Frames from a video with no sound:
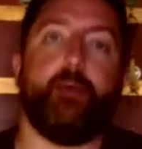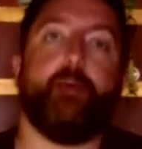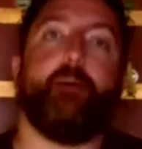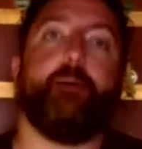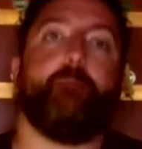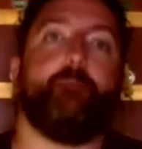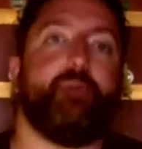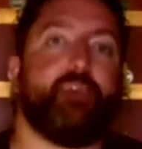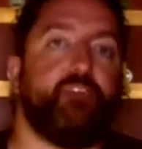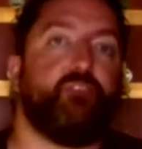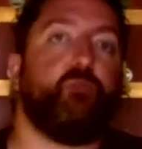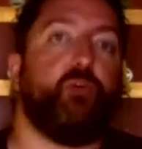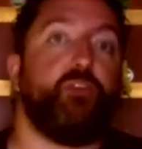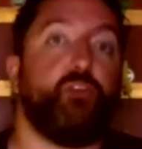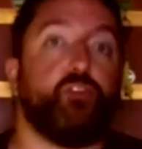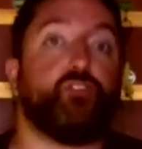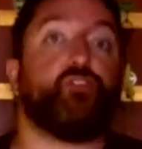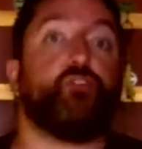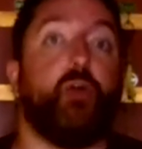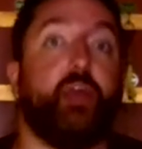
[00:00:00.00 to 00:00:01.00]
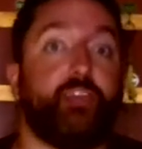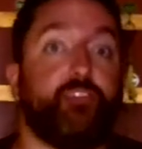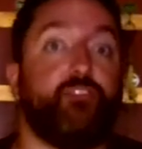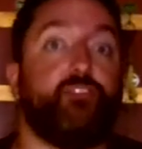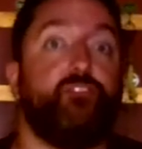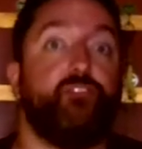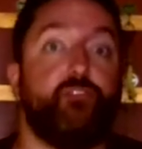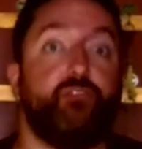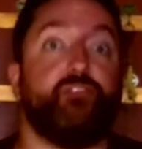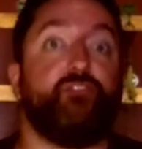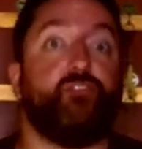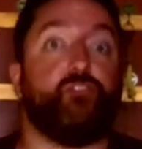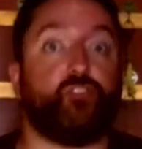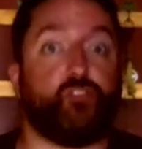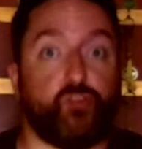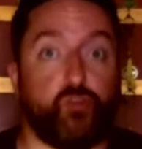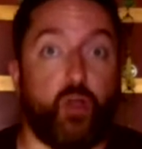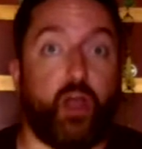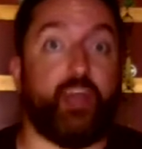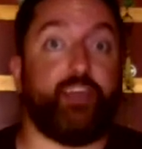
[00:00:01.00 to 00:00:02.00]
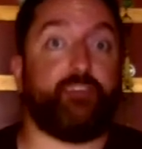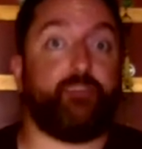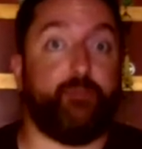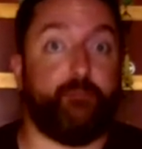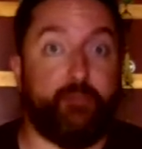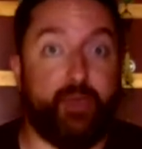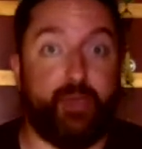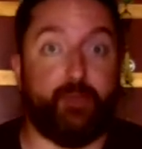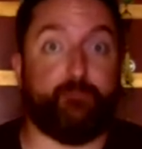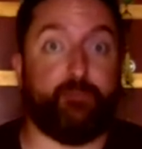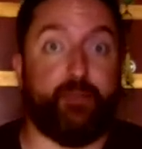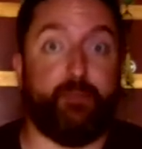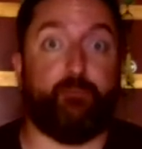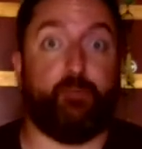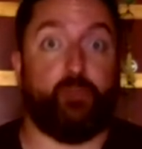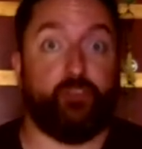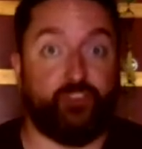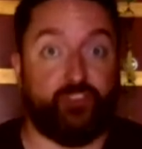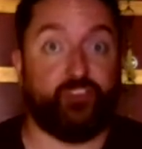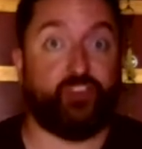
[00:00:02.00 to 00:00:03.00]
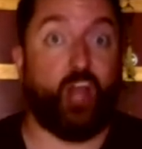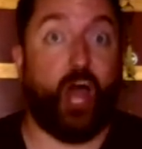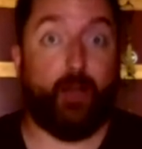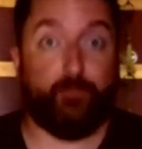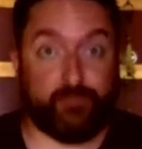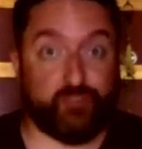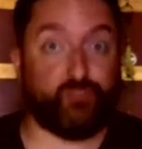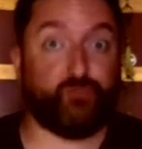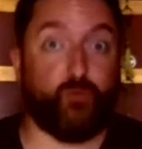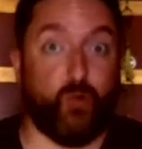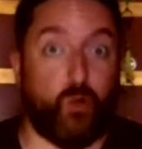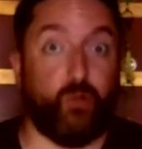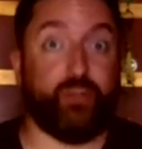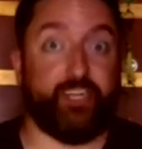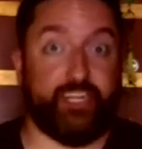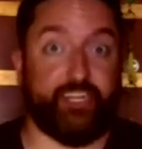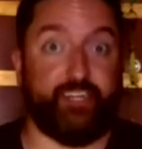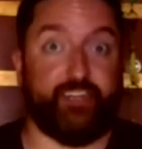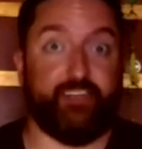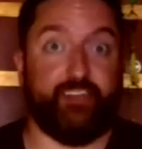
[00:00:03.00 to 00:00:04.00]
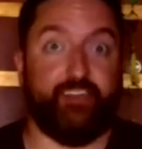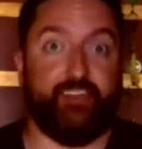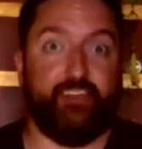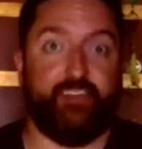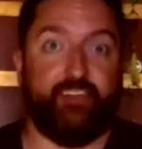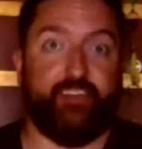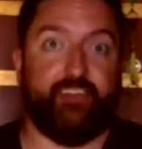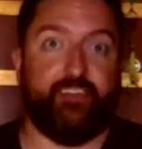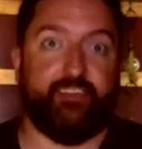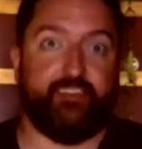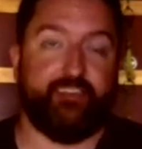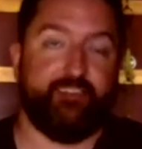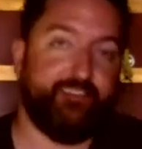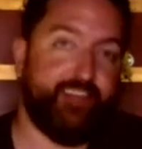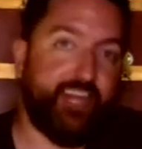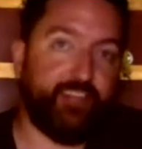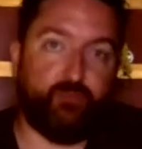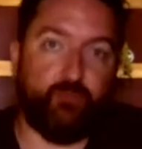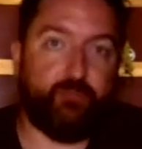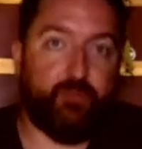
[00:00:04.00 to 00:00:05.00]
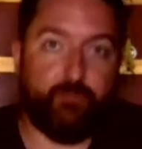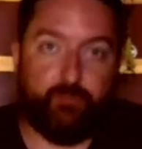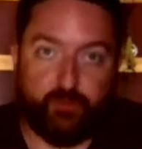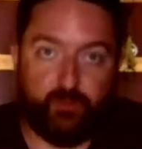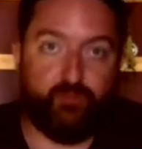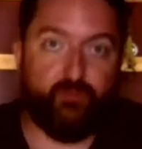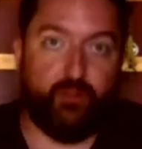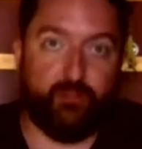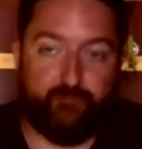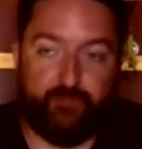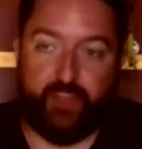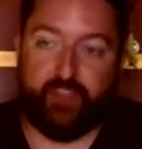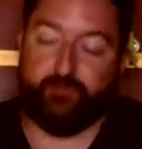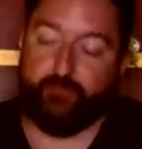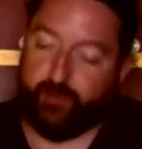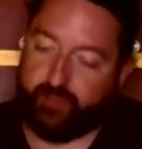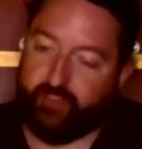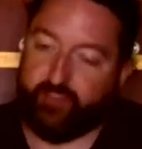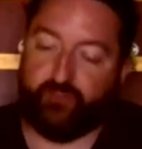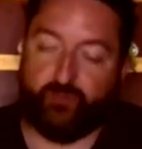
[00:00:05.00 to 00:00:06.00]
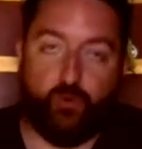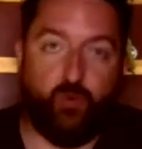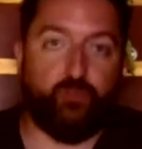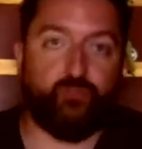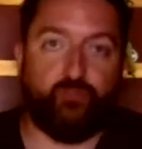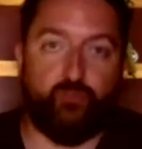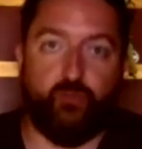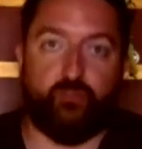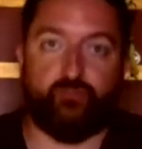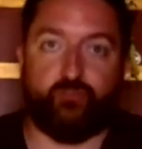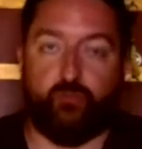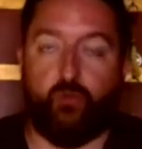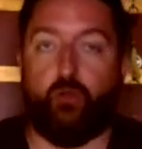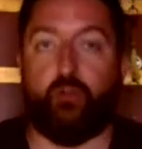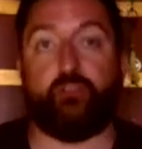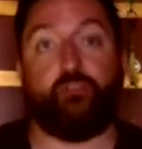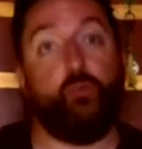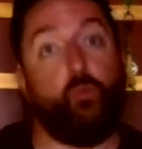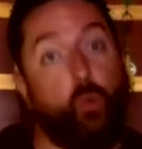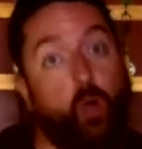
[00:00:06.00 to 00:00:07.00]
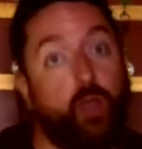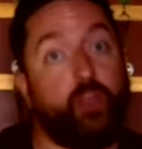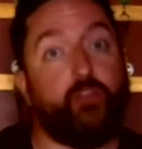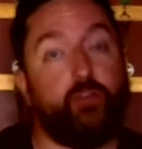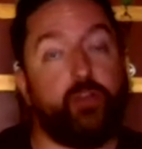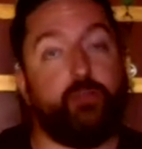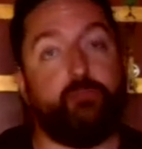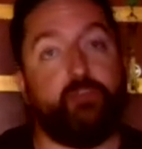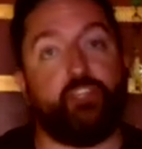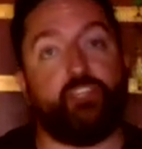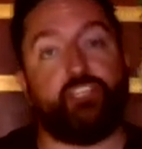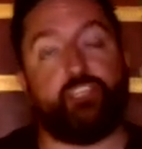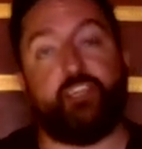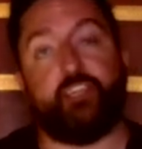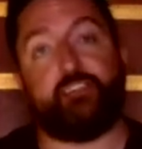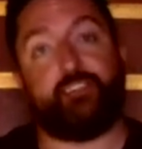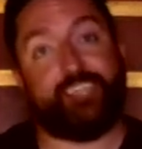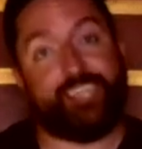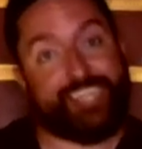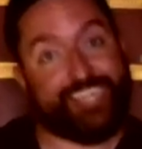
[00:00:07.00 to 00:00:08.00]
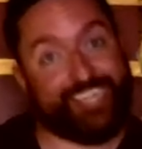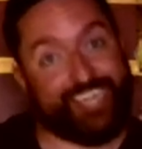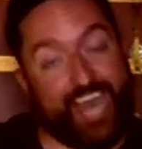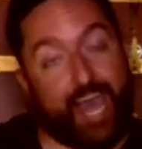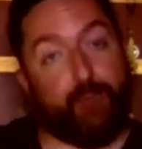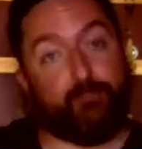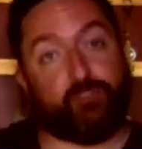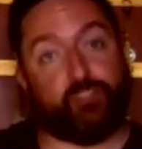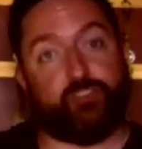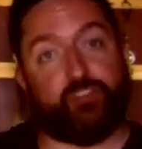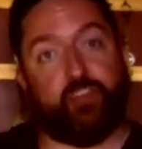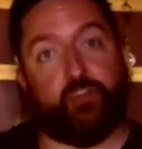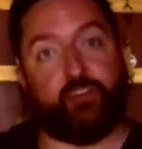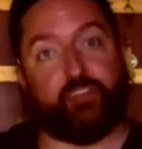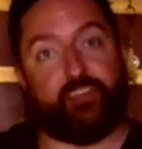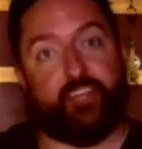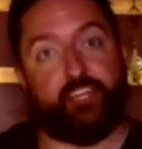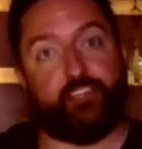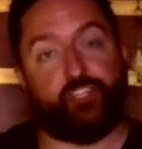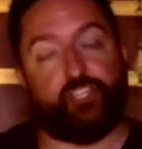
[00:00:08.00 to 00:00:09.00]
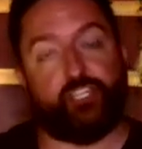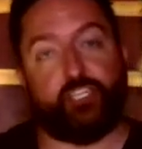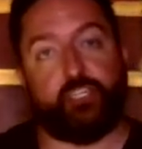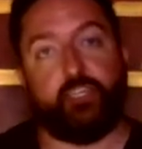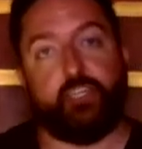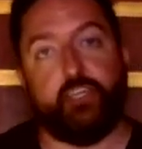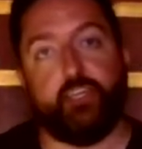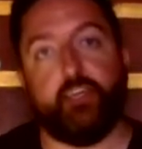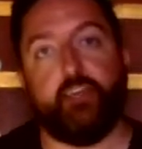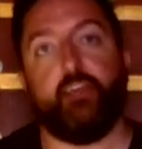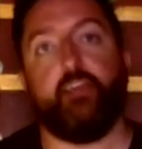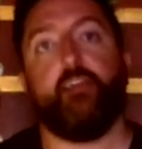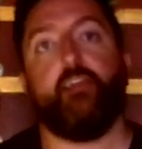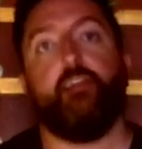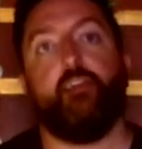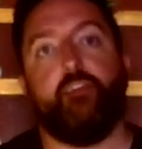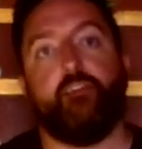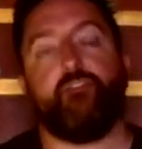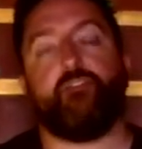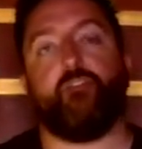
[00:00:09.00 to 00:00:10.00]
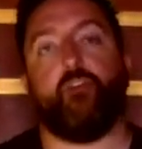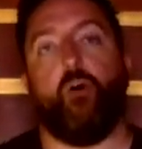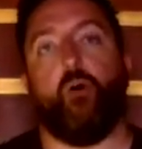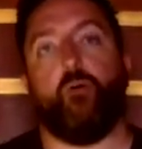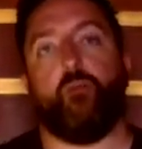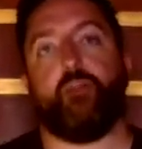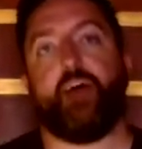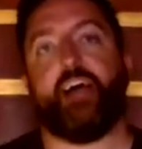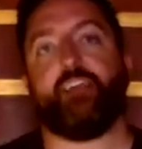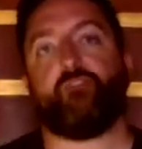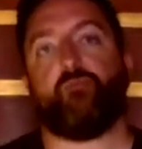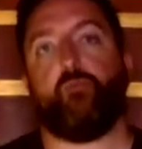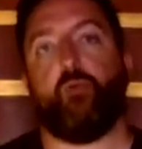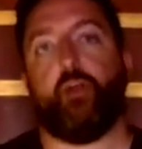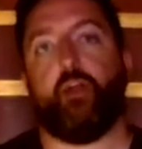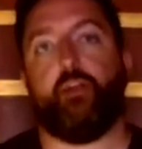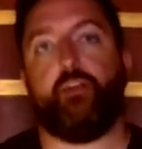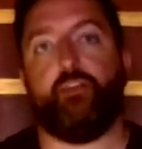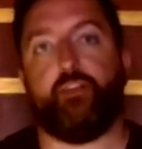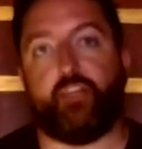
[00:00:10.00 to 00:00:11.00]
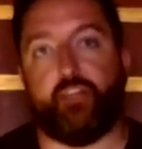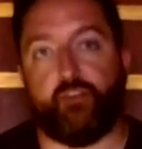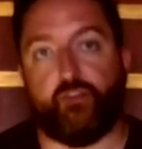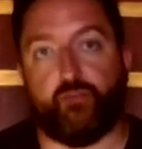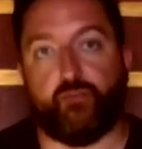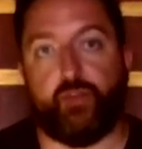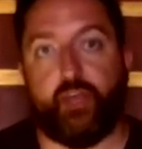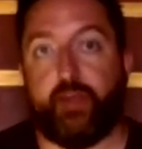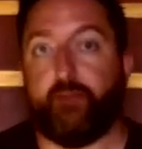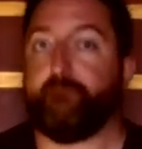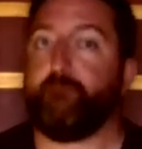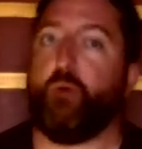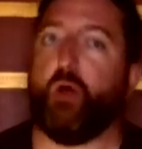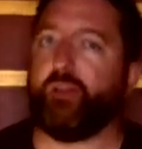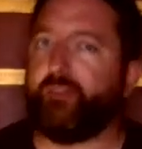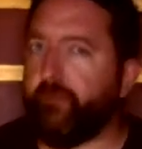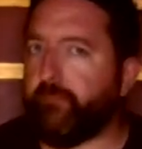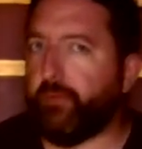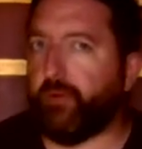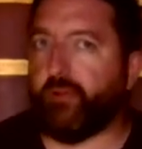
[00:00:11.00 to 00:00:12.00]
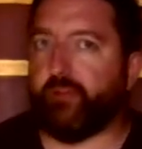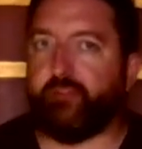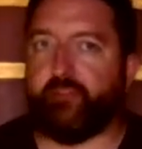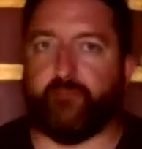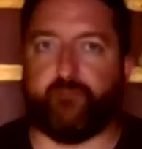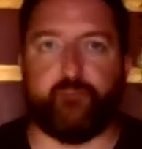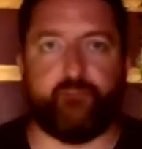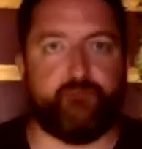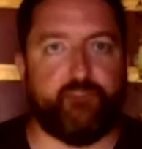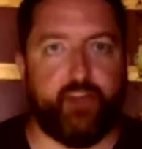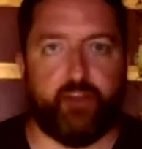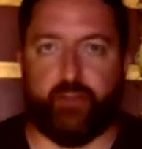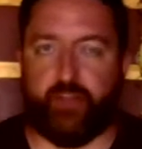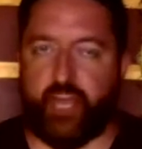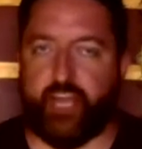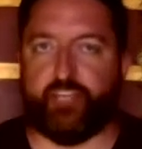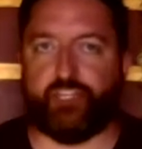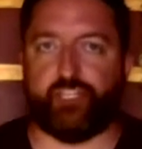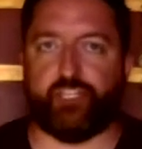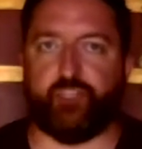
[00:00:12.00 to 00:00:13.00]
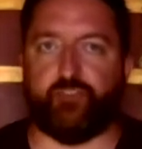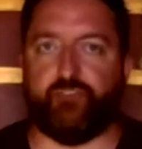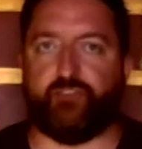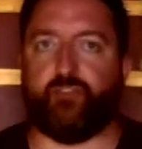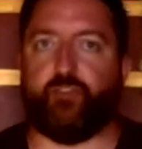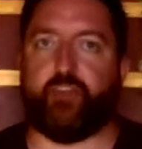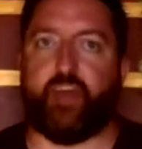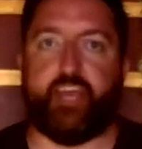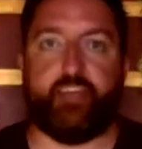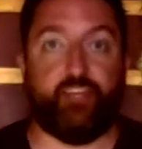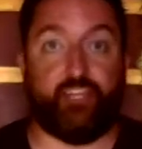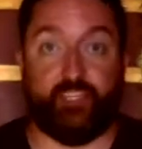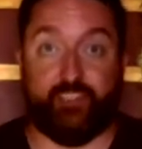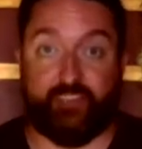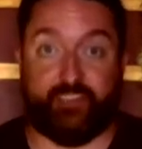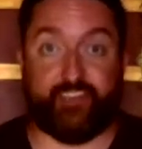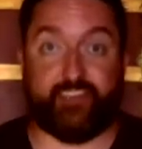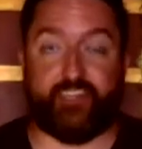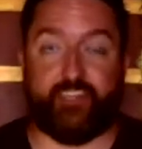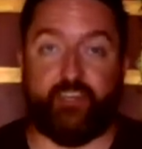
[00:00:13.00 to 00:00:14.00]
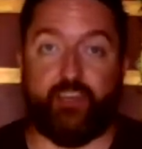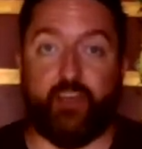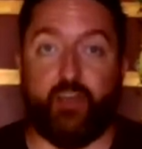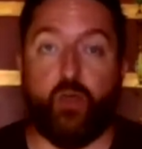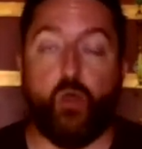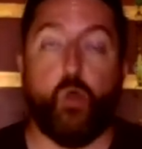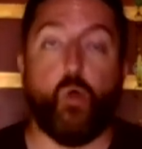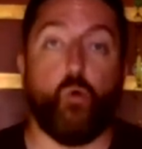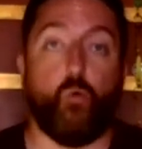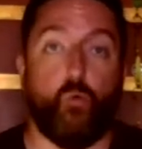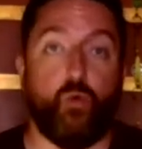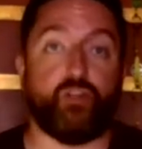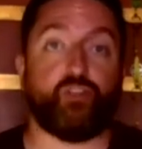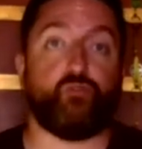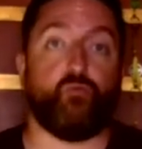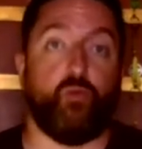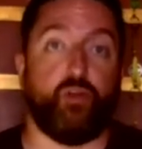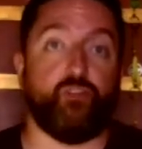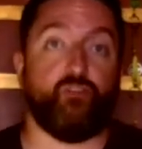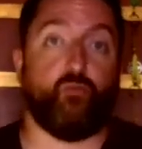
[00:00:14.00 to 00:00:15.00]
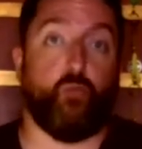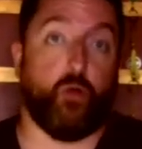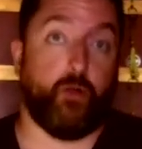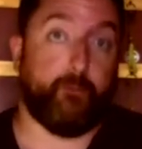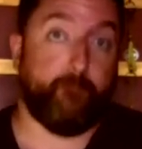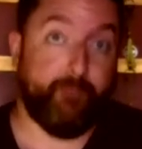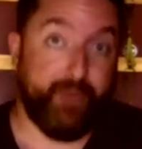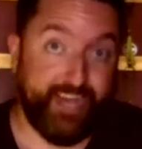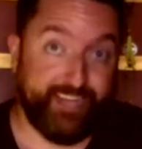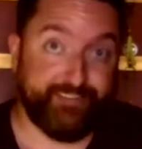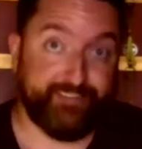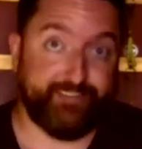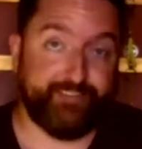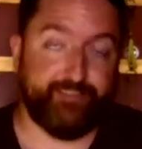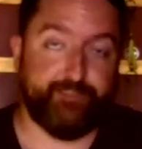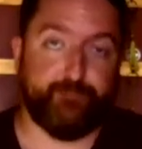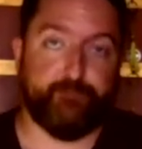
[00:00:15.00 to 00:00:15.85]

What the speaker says: because what you're trying to do is you're trying to make people stop scrolling. Because that's what people do on Facebook. They scroll, scroll, scroll, and you want your image to capture their attention. So that's where you can create multiple different variations so that you can see which ones work best.